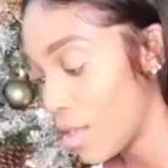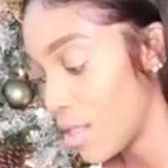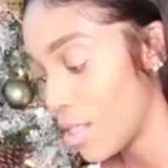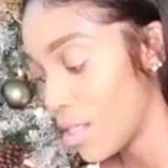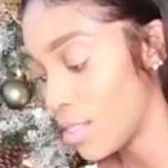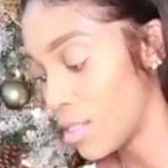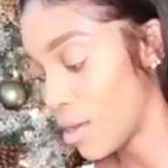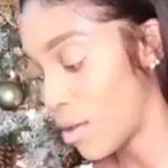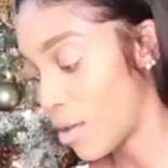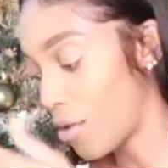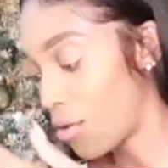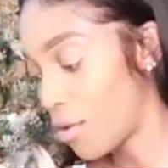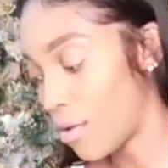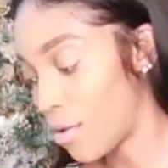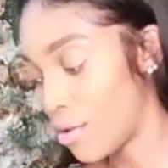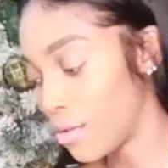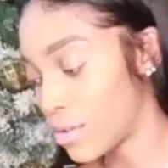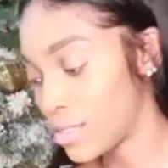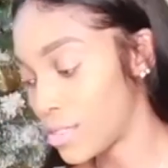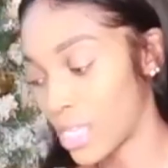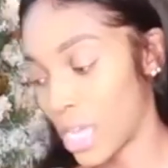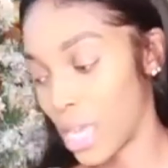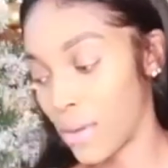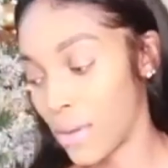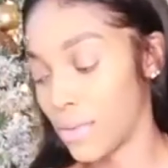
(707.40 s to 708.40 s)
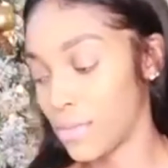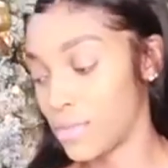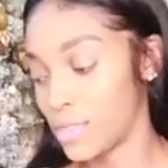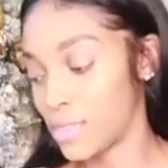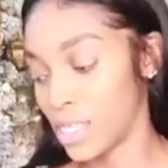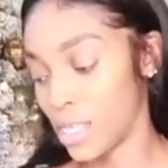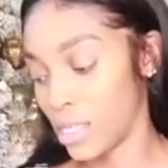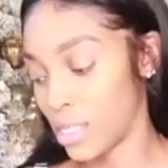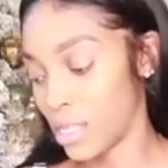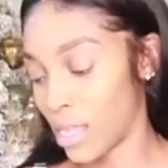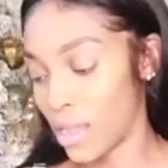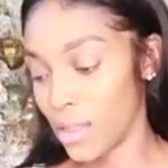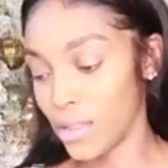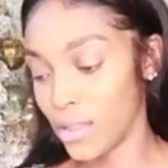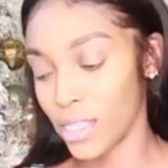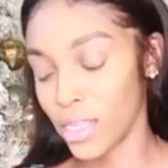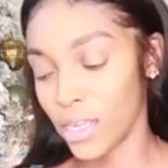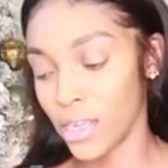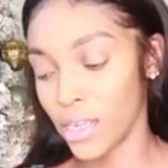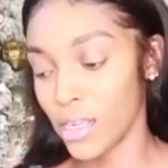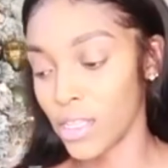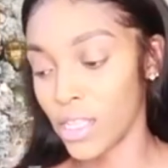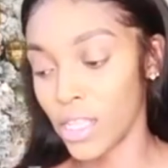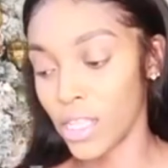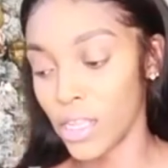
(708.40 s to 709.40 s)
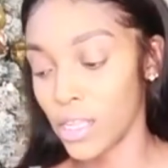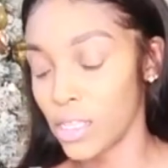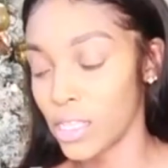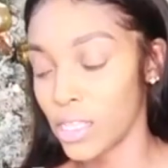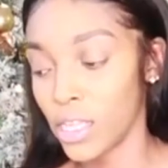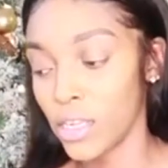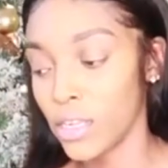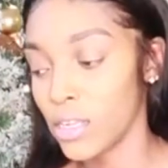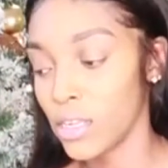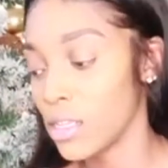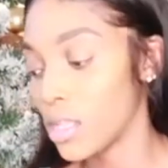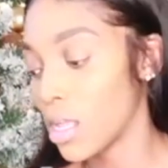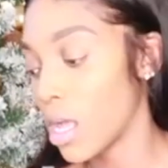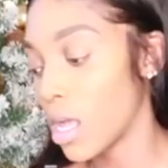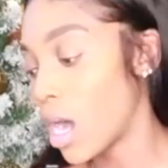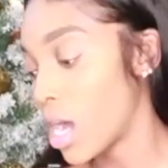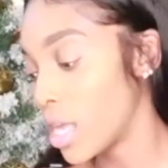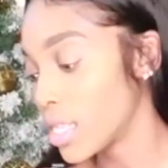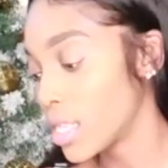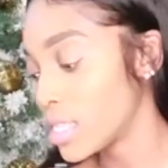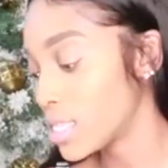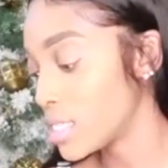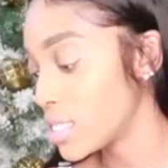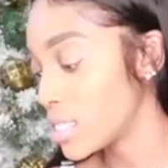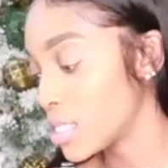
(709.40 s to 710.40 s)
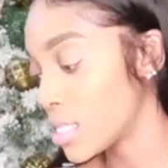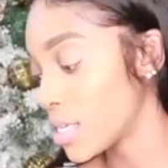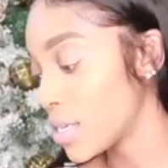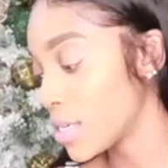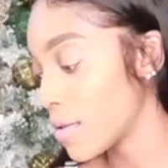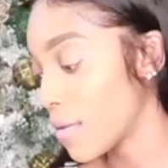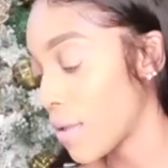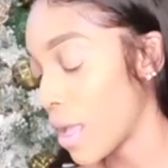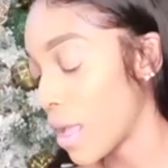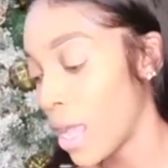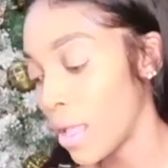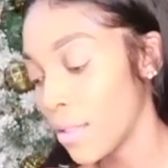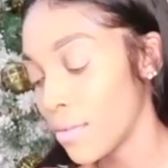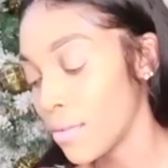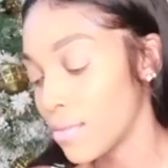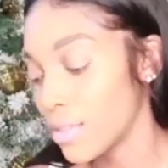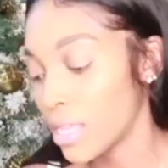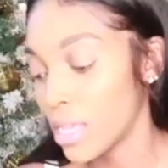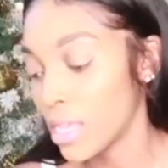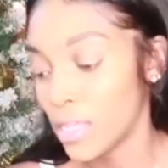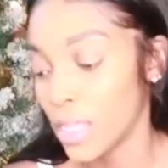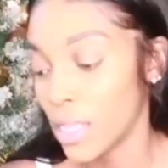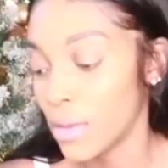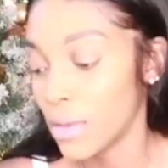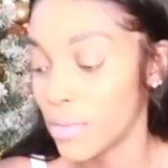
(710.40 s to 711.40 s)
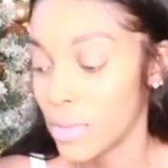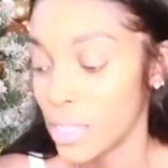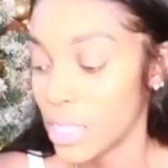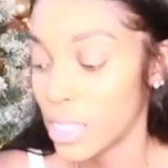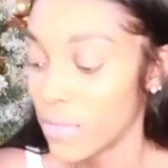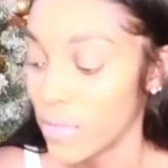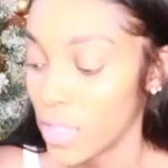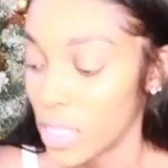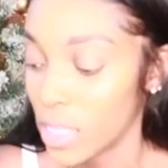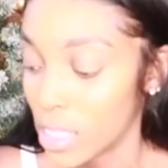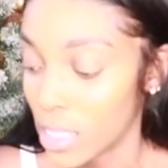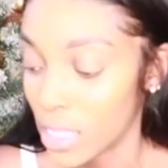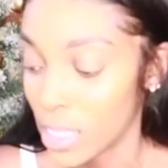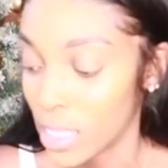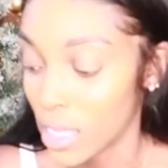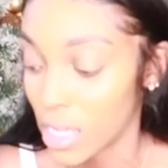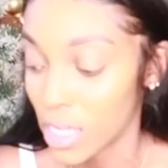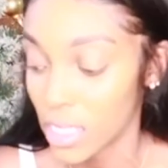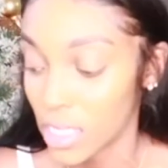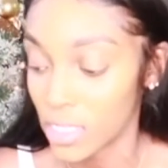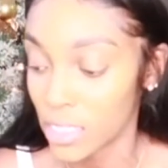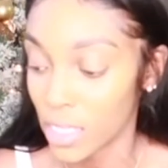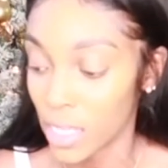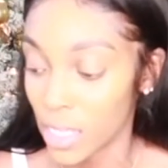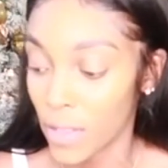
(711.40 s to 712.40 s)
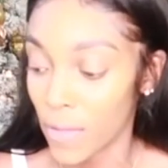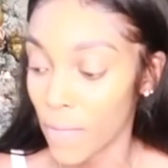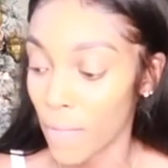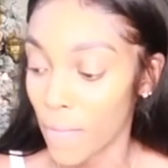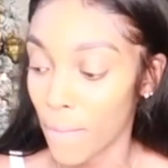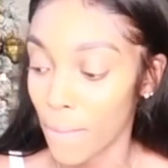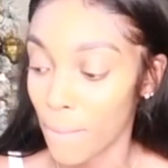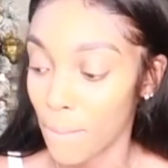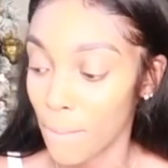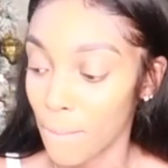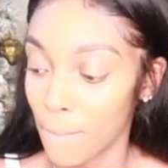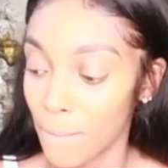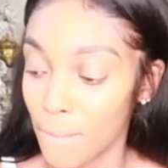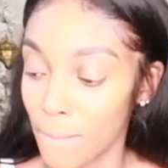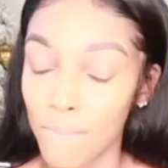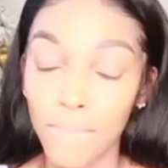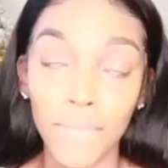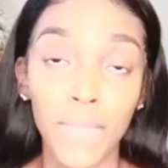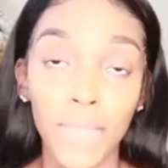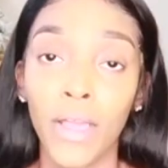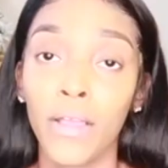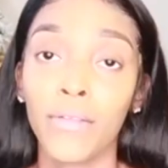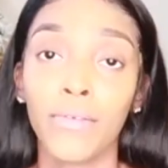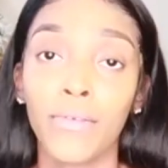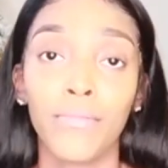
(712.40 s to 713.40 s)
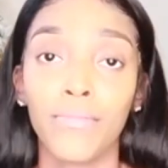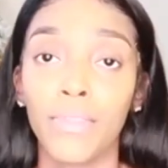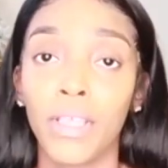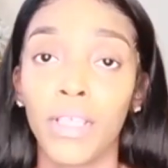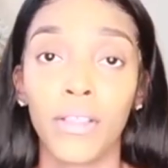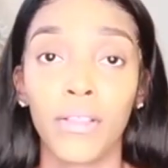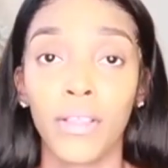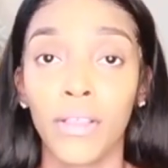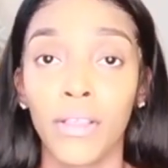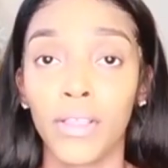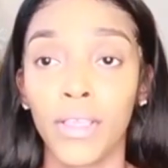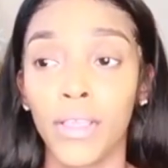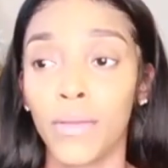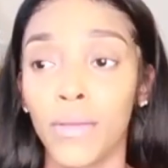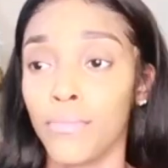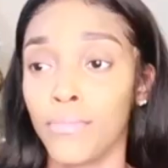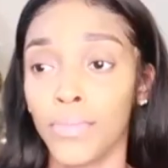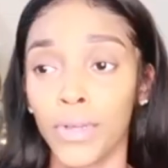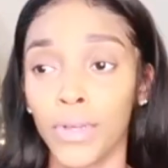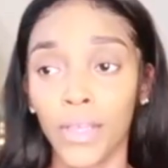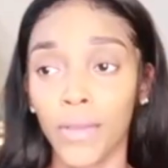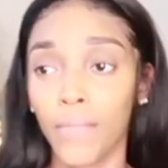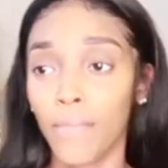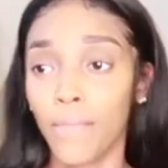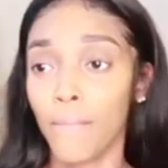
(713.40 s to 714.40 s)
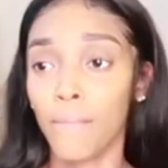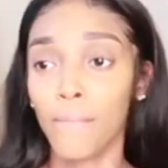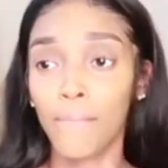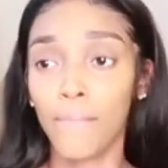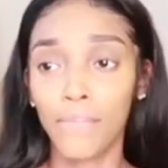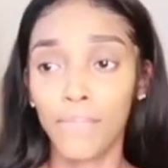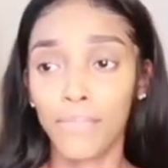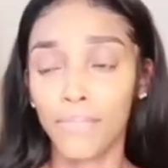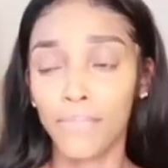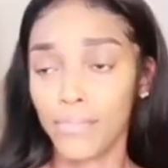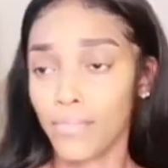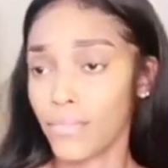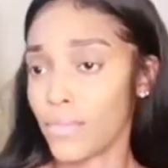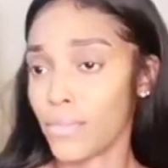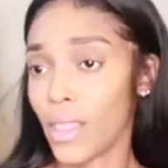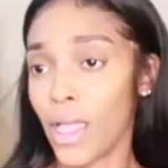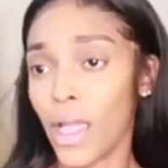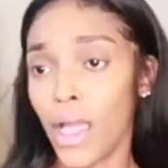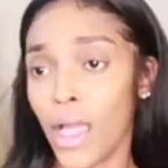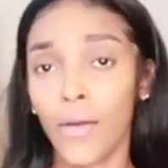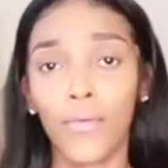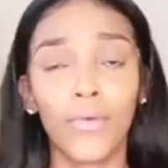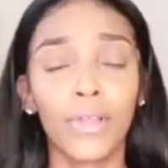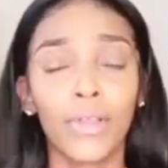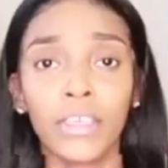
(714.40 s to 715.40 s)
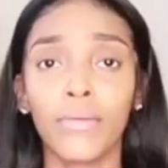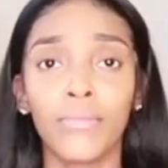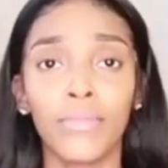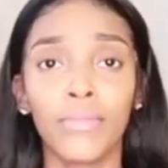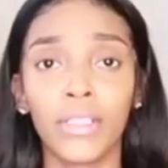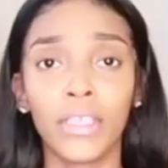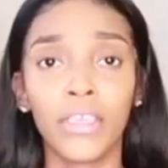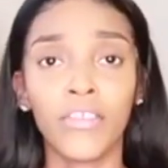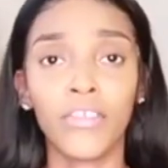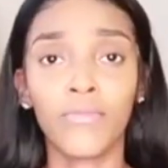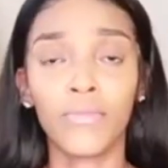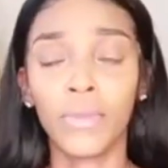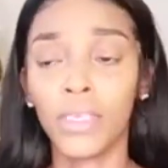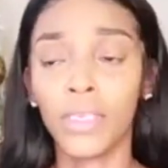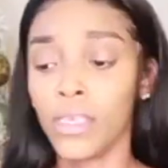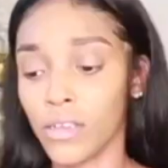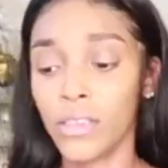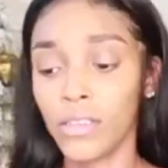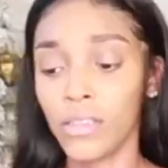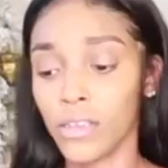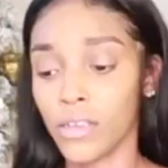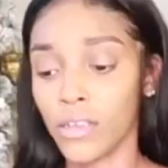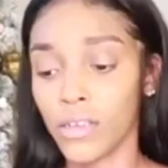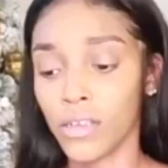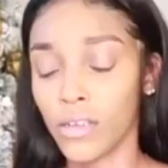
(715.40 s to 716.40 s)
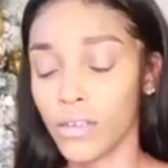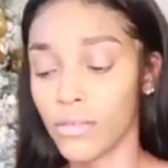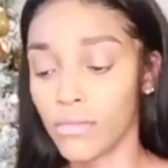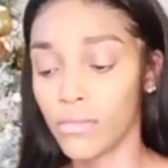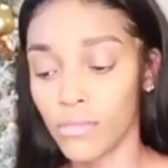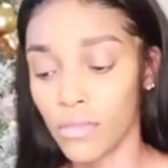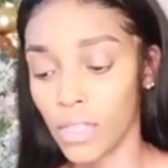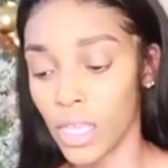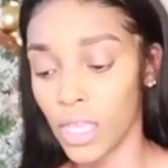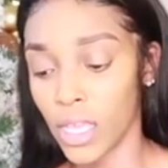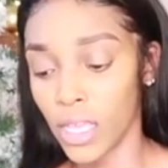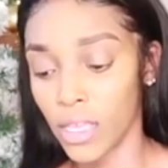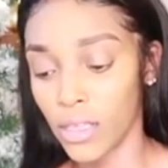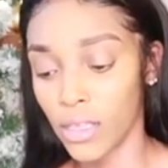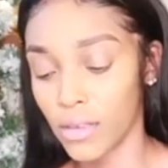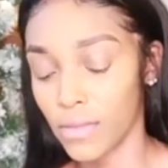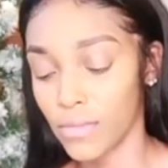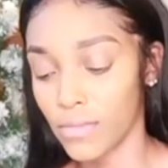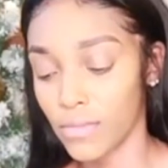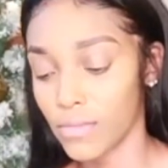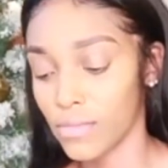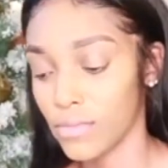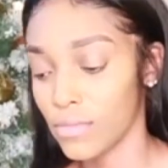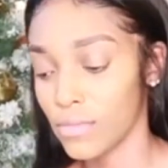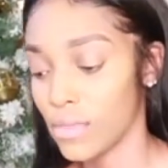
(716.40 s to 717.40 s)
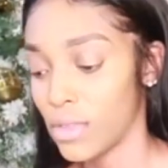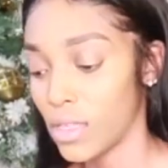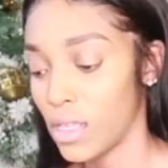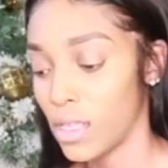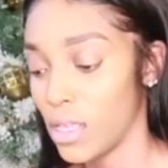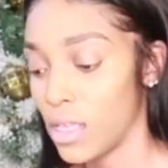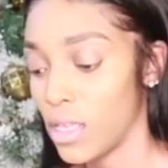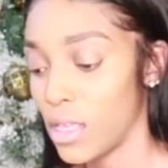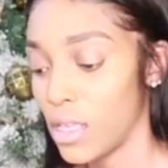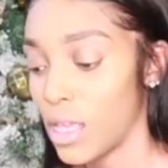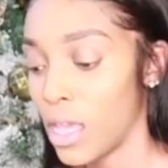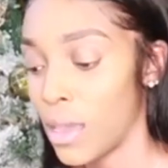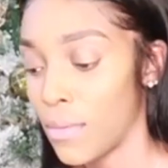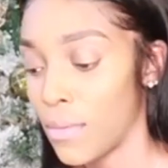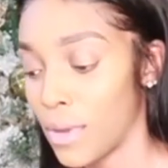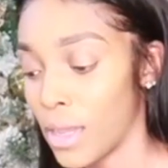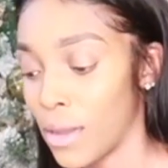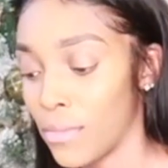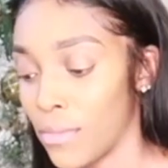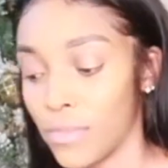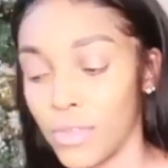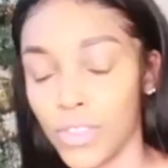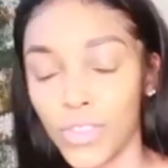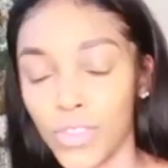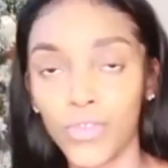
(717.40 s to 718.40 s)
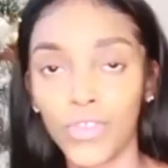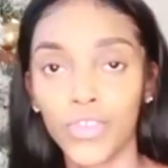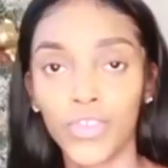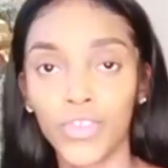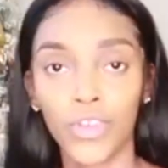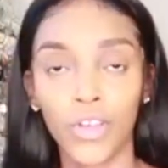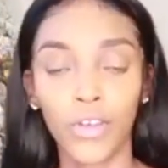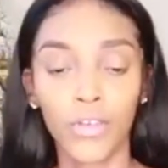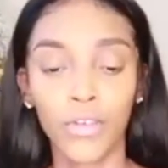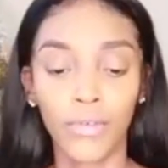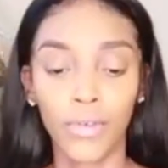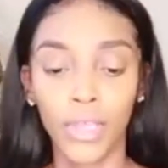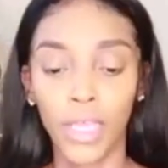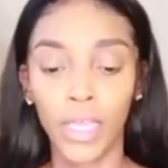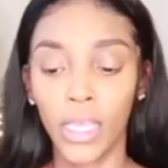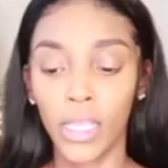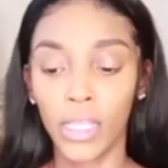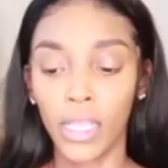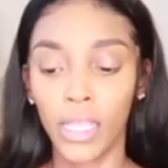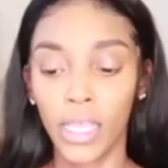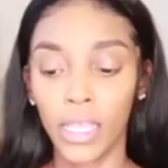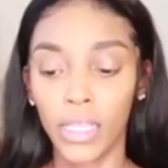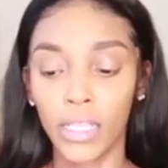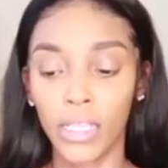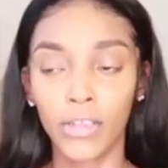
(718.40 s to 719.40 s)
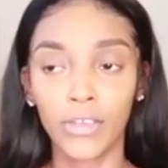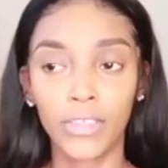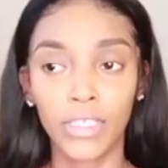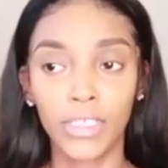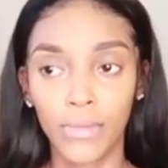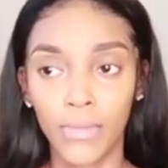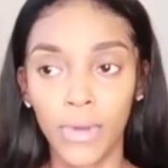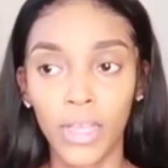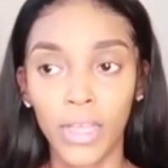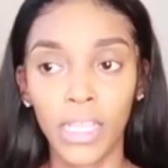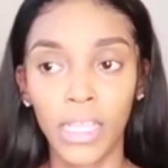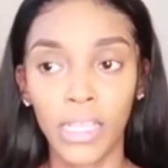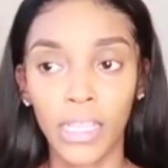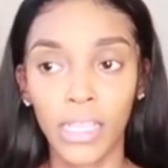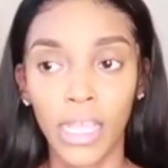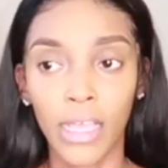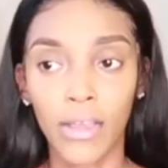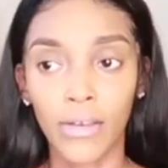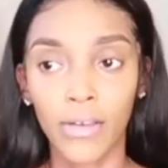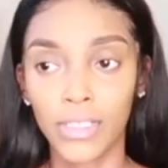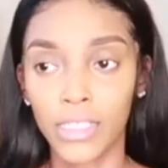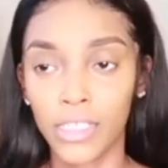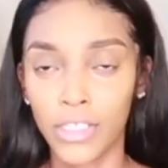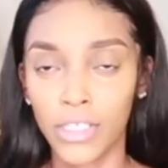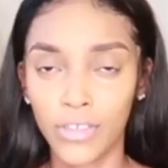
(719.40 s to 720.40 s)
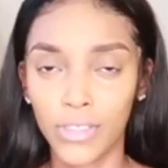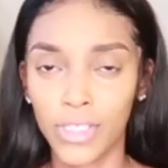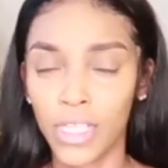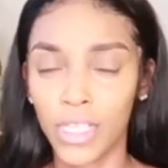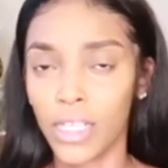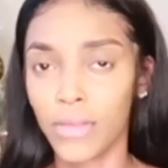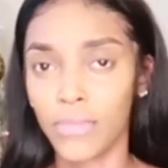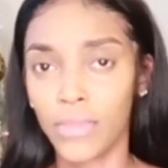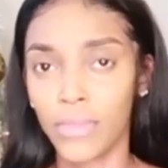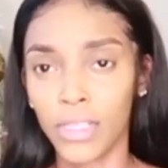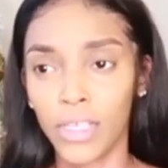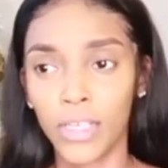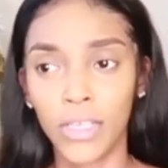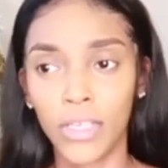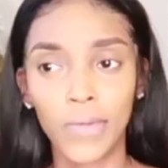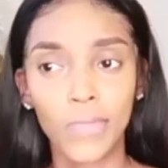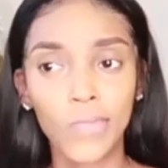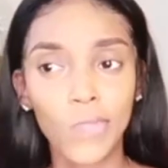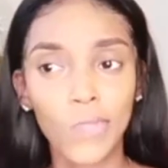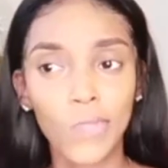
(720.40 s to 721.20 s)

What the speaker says: The whole time I'm sitting out there, they're honestly, I don't think they believed anything I said. I don't think they did, but I wouldn't believe me either. Like, I'm coming to do a drug raid and there's somebody in the house and you're telling me that